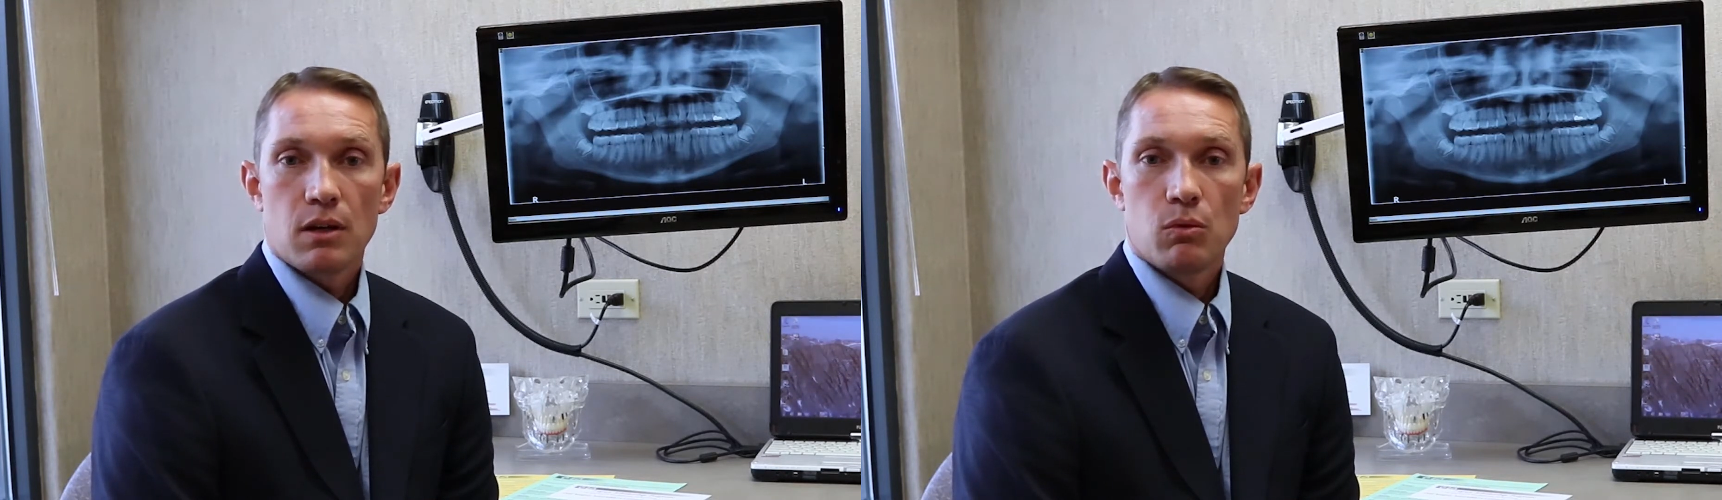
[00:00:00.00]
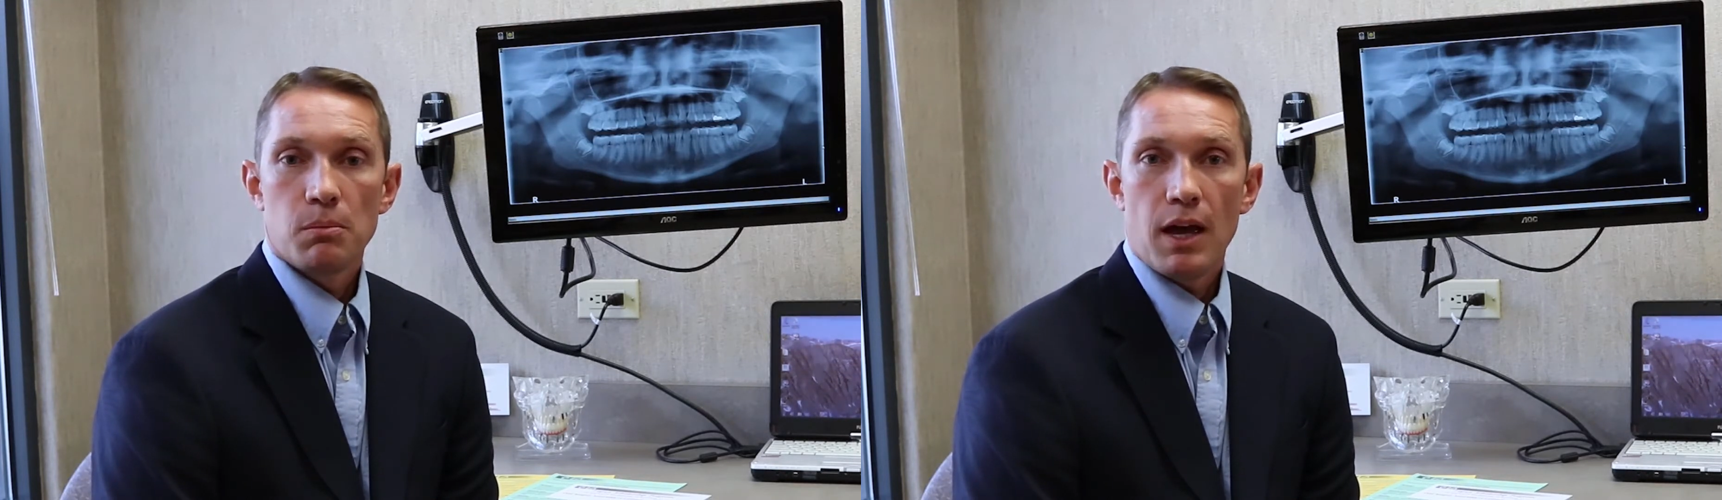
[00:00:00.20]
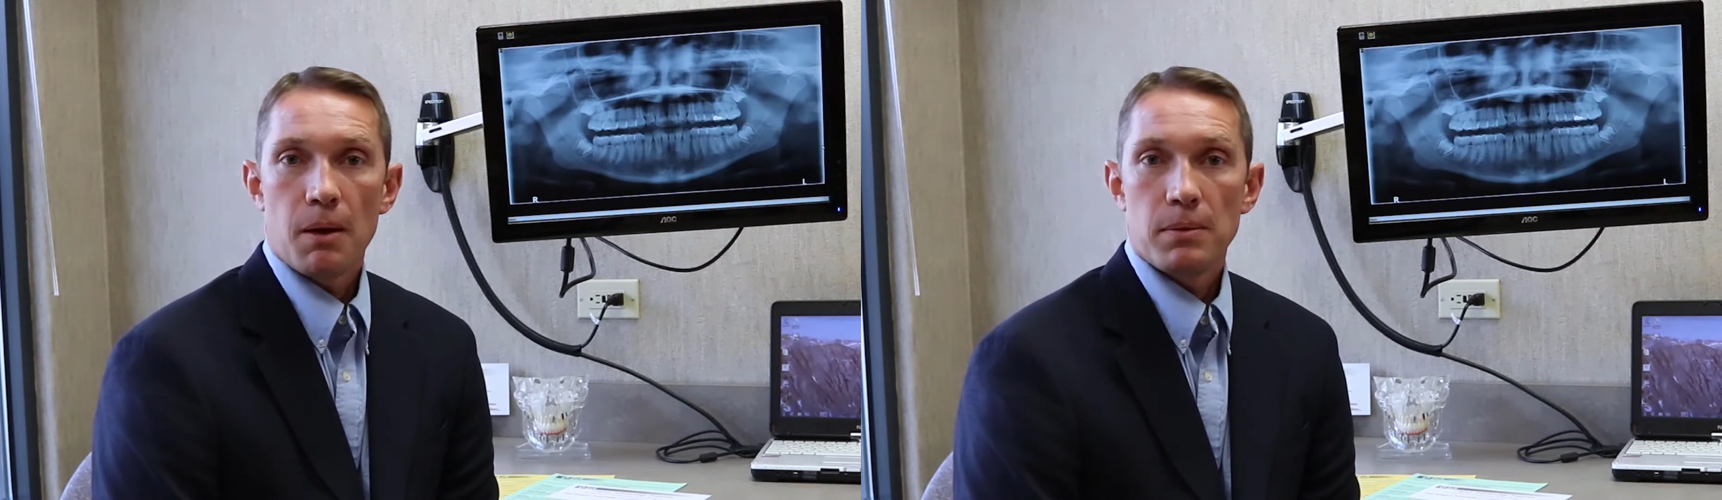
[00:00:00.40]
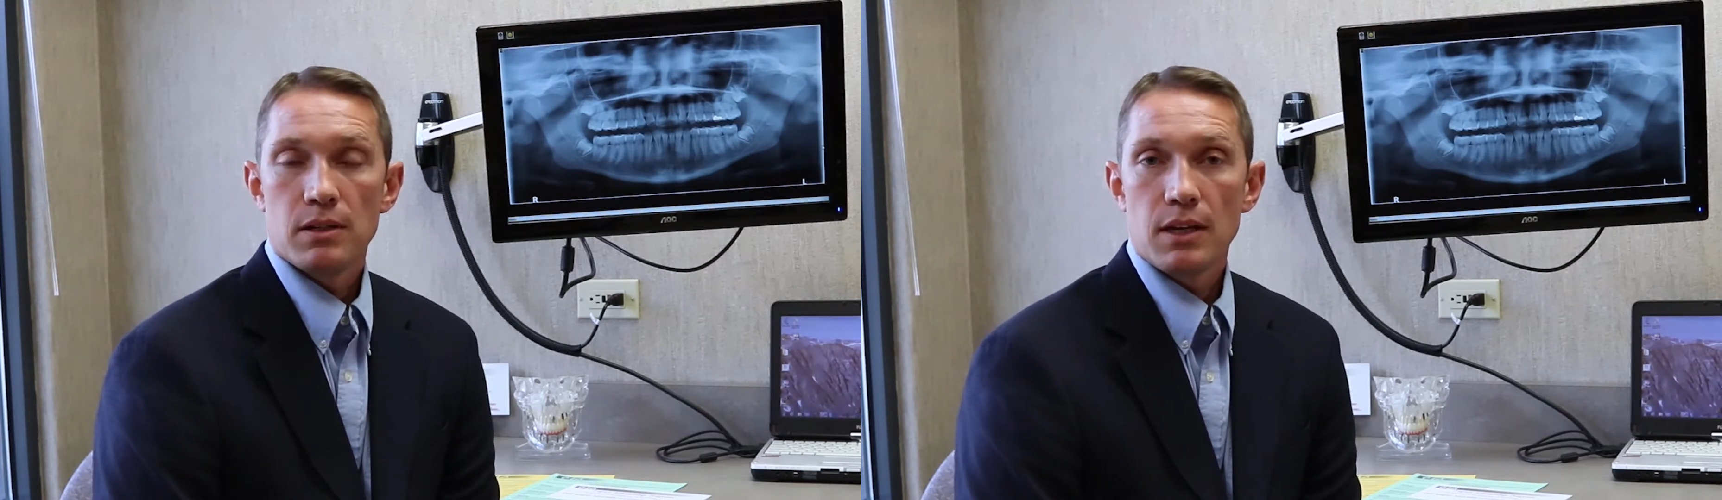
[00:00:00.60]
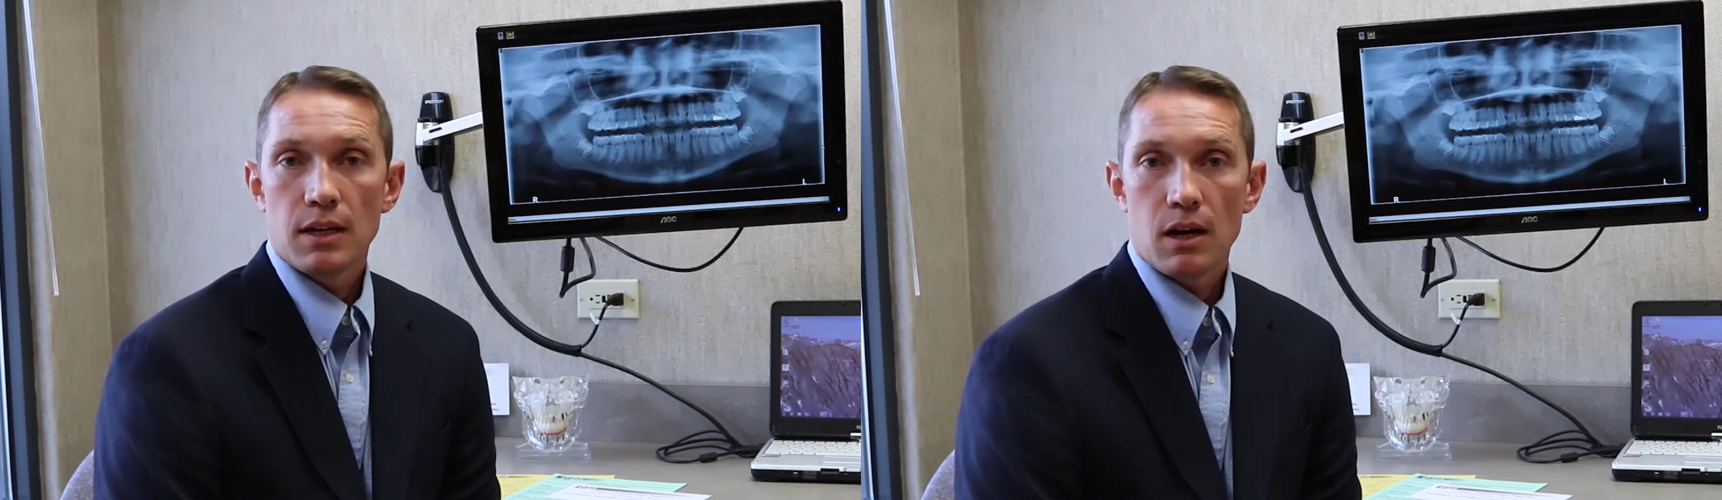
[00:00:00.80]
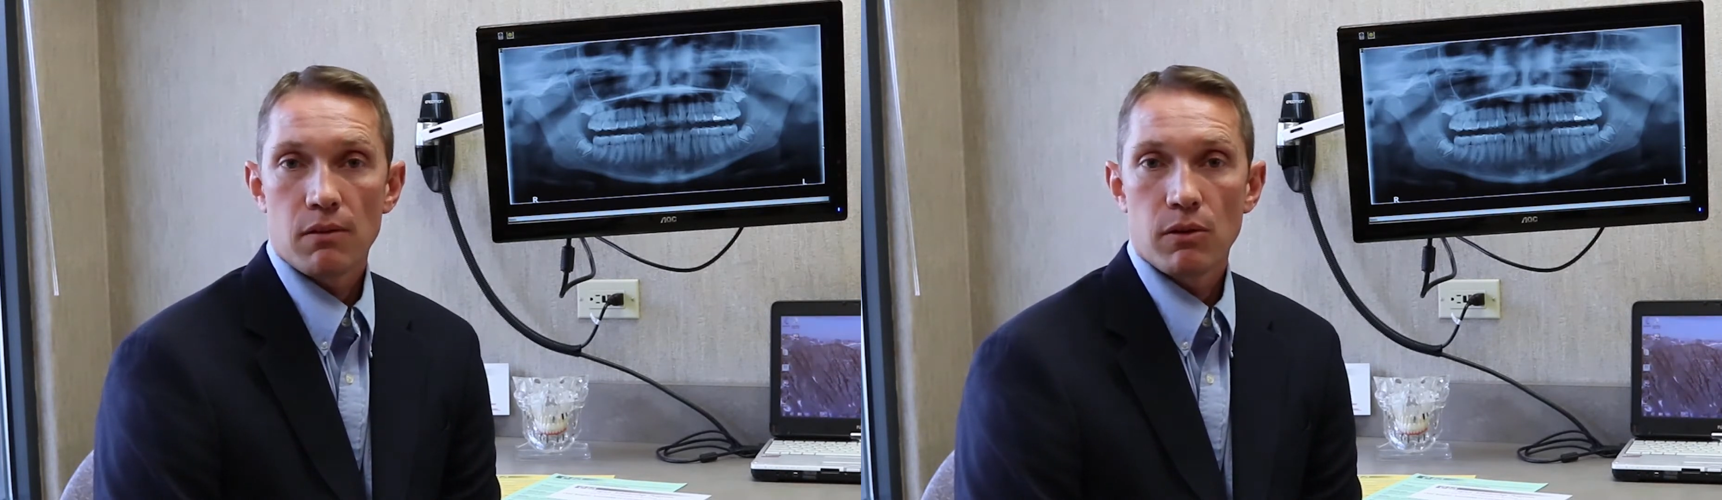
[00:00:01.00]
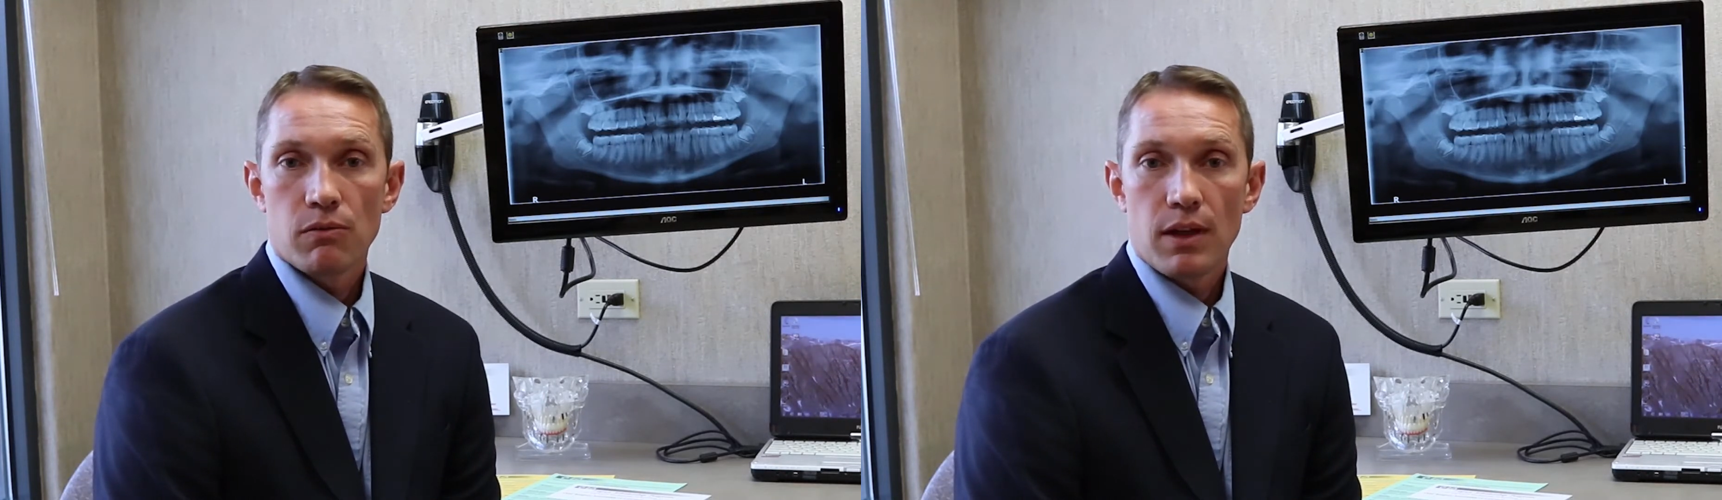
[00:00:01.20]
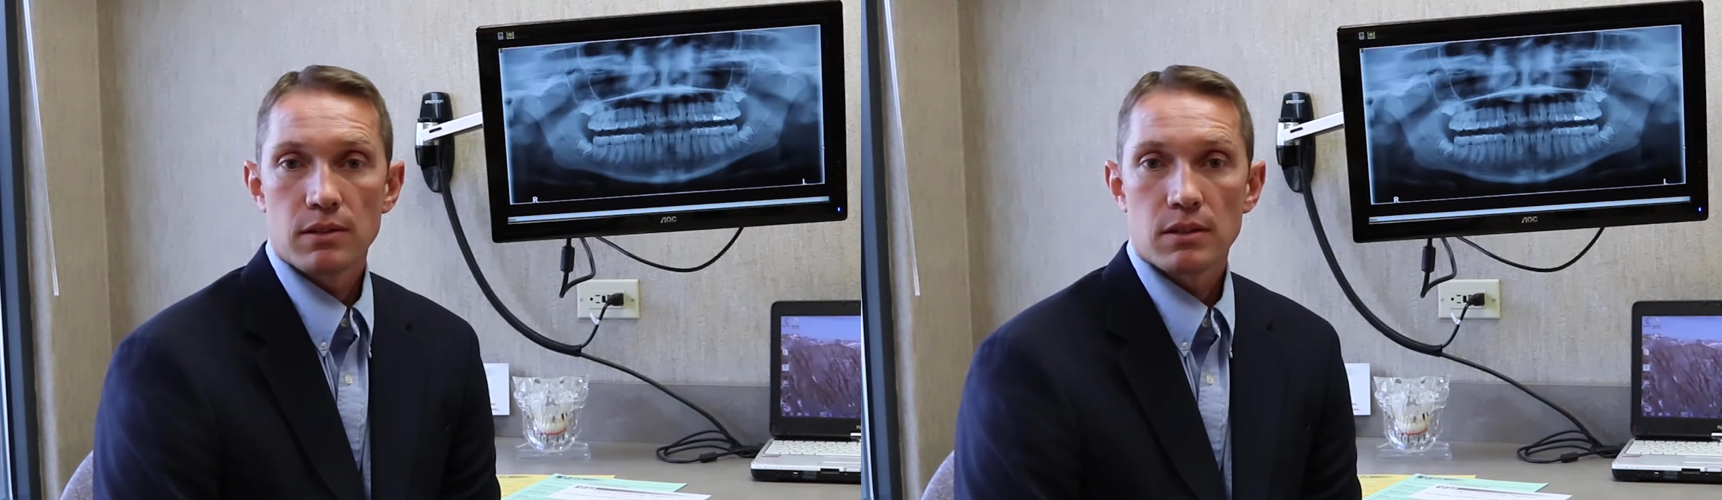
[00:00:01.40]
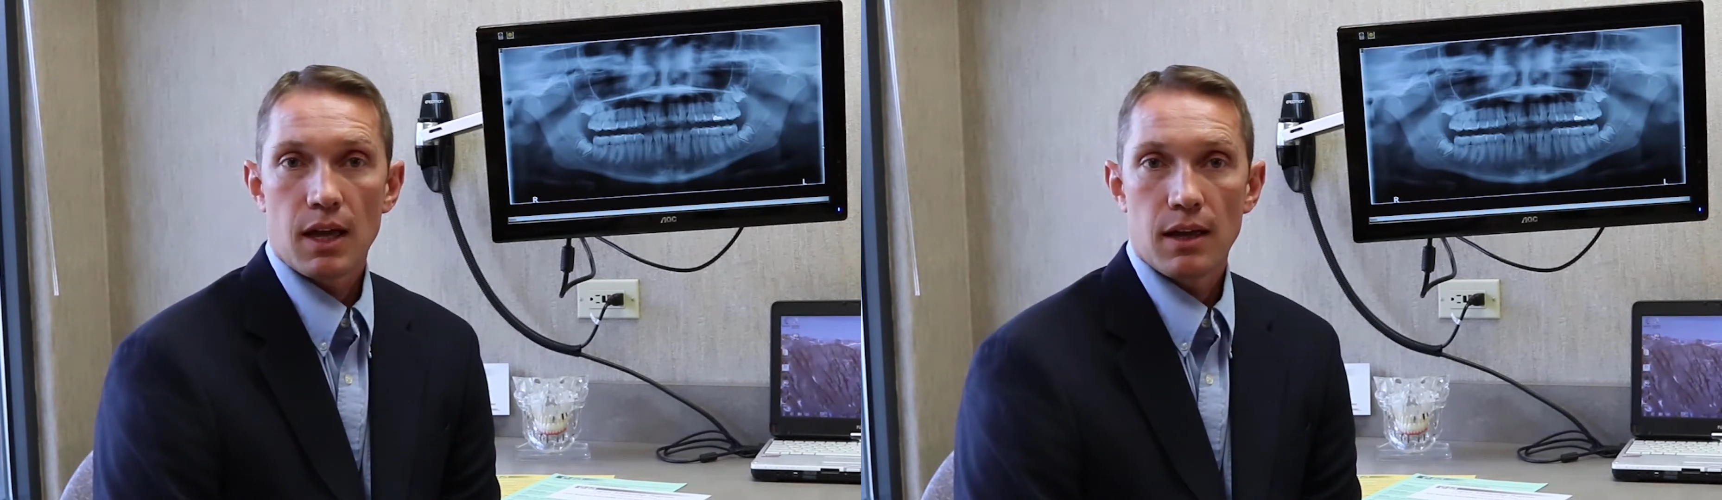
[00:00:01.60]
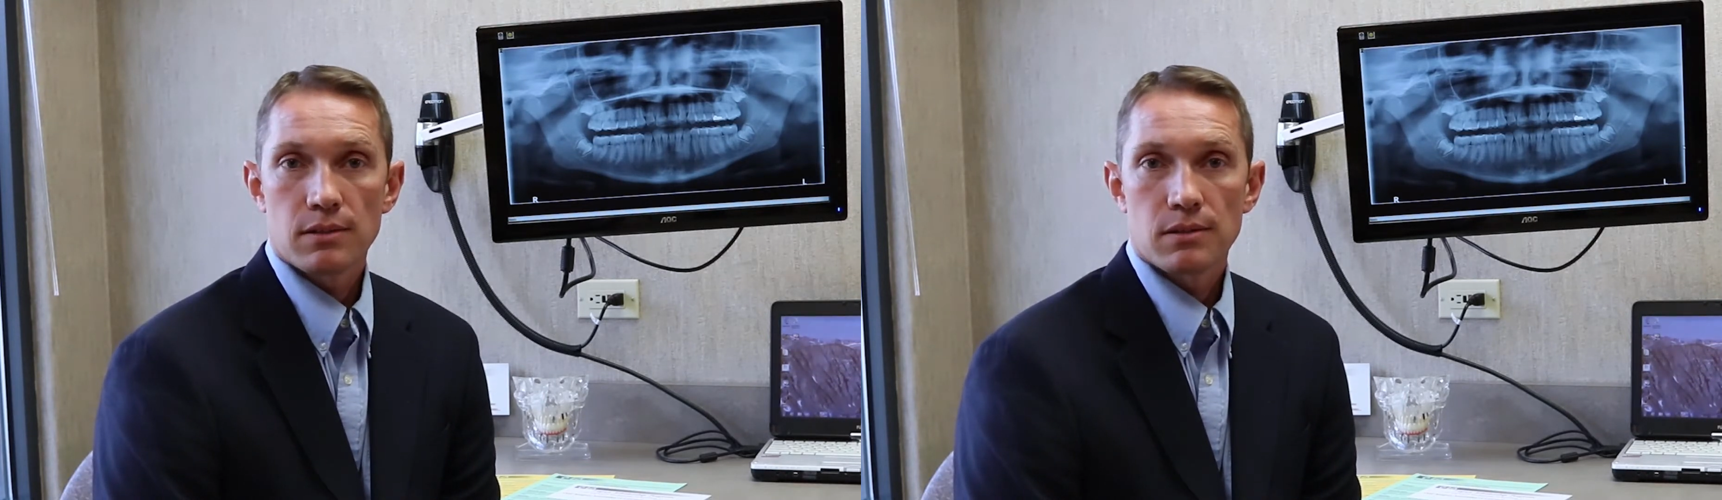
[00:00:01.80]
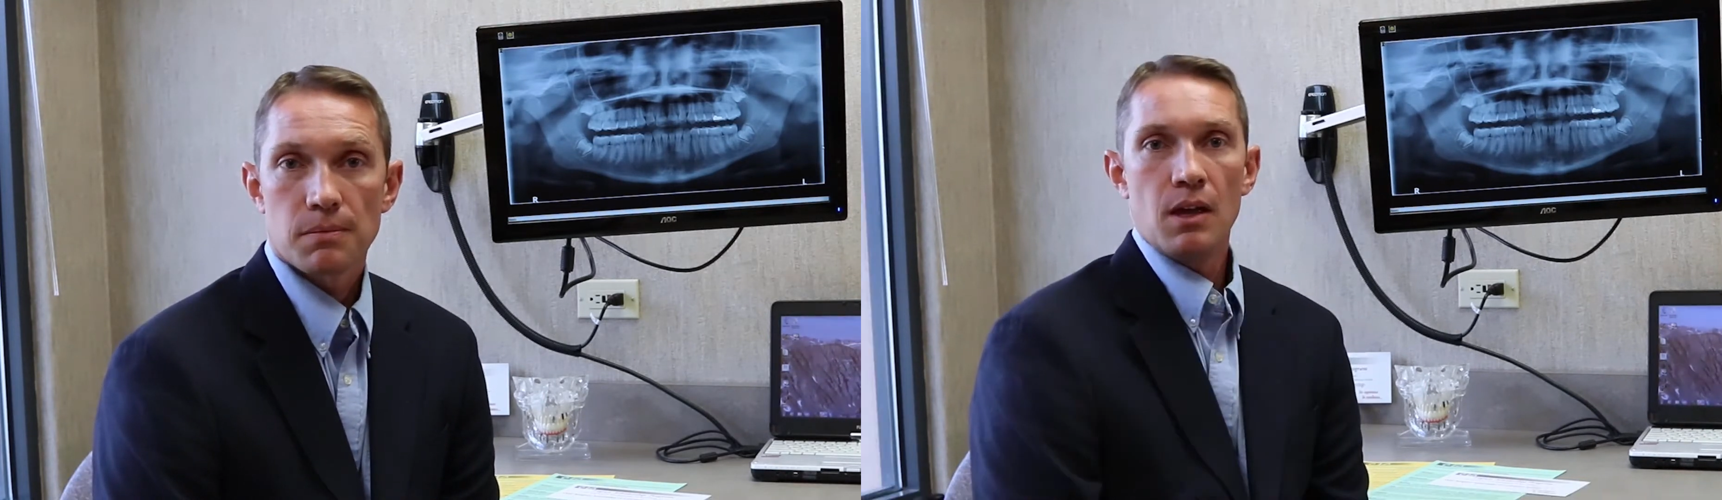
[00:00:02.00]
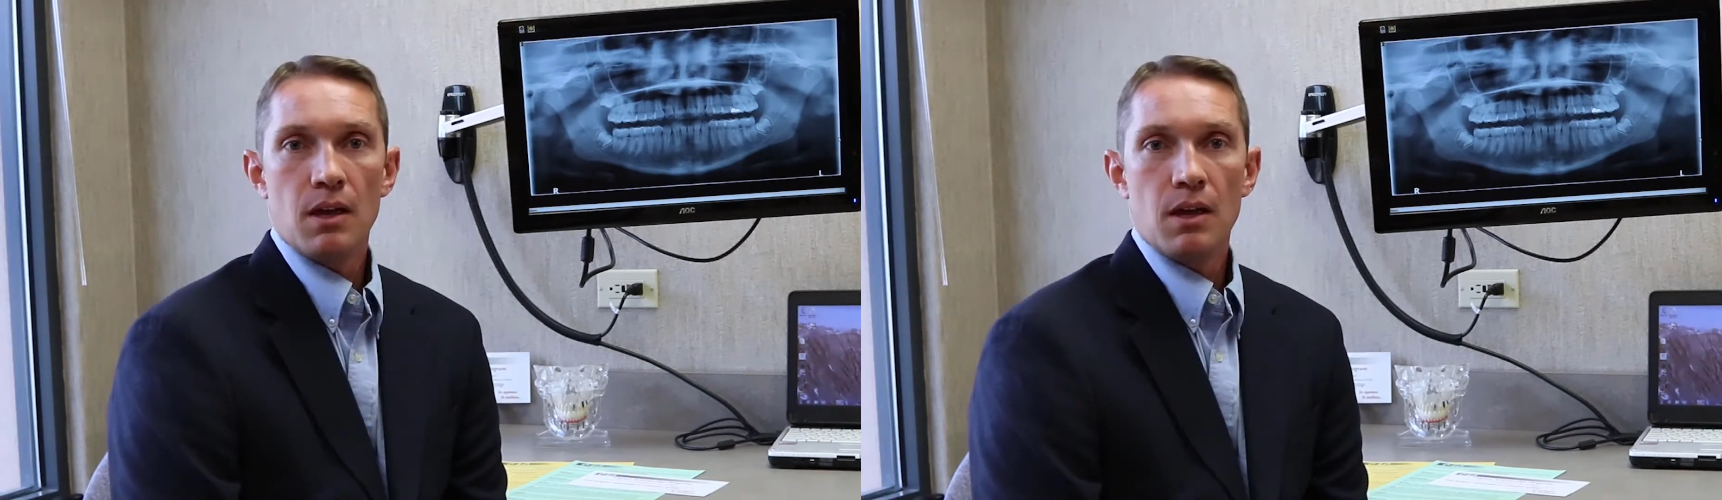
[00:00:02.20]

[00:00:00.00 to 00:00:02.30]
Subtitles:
and we'd be happy to take care of you if that's the case.